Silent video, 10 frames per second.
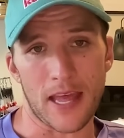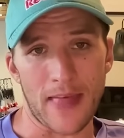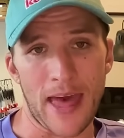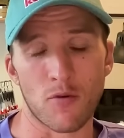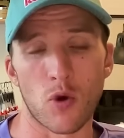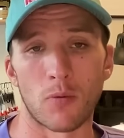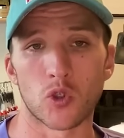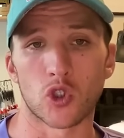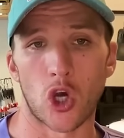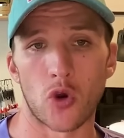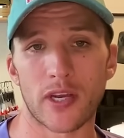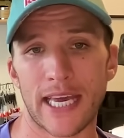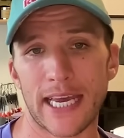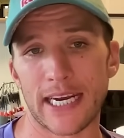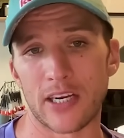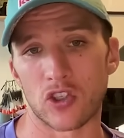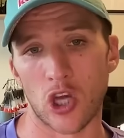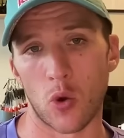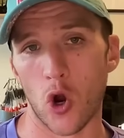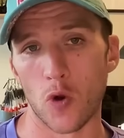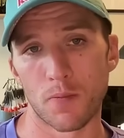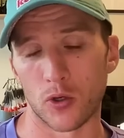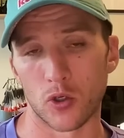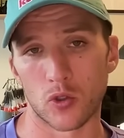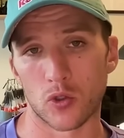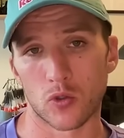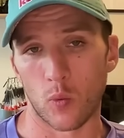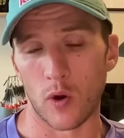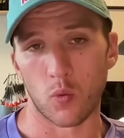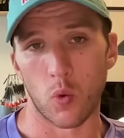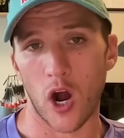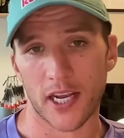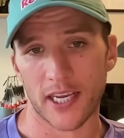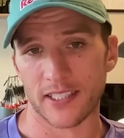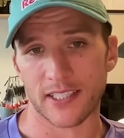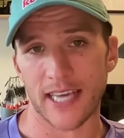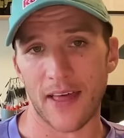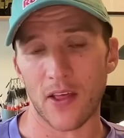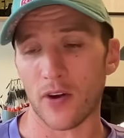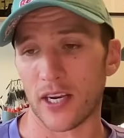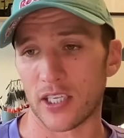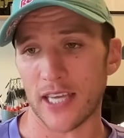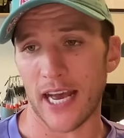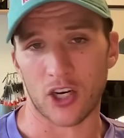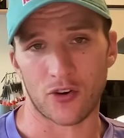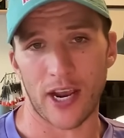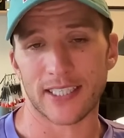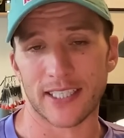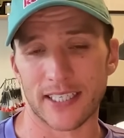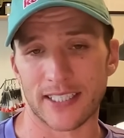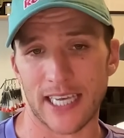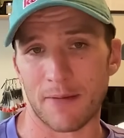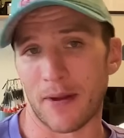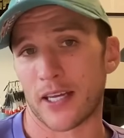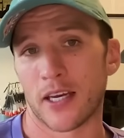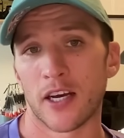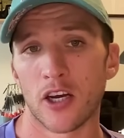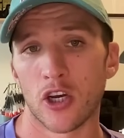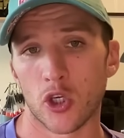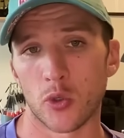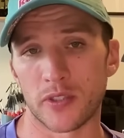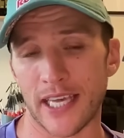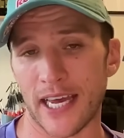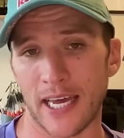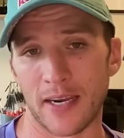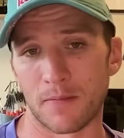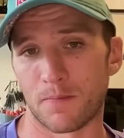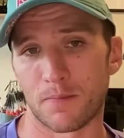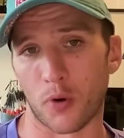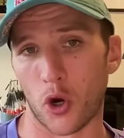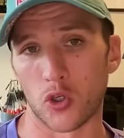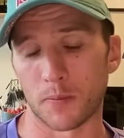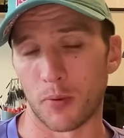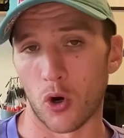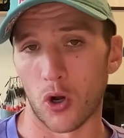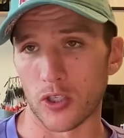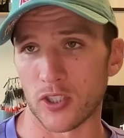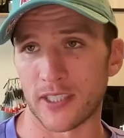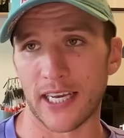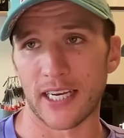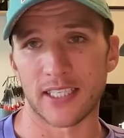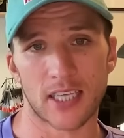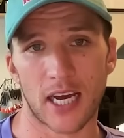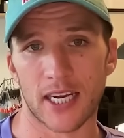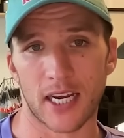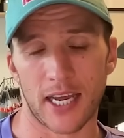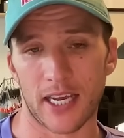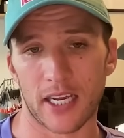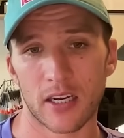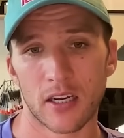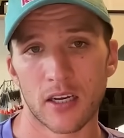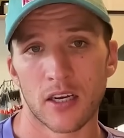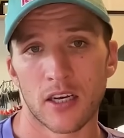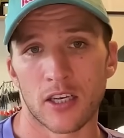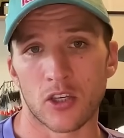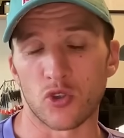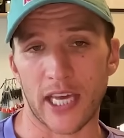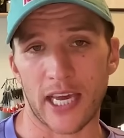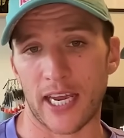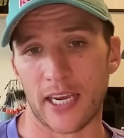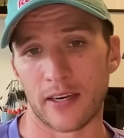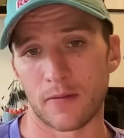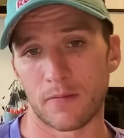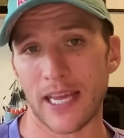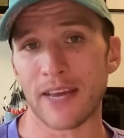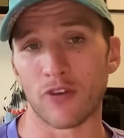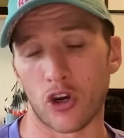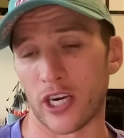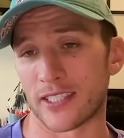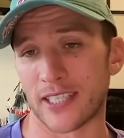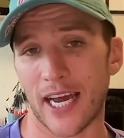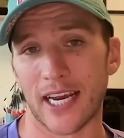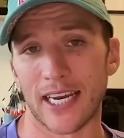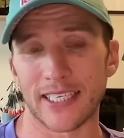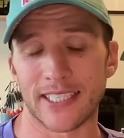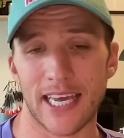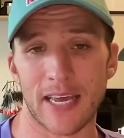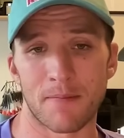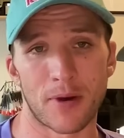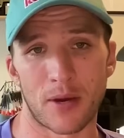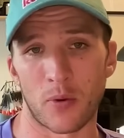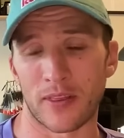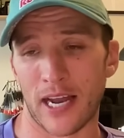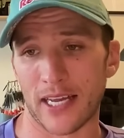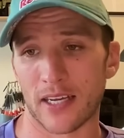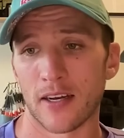everyone was so keen and so open with working together and creating a team. Like you'd see it in pro sports, you'd see it in cycling, you see it in, even not in a cycling team, but with like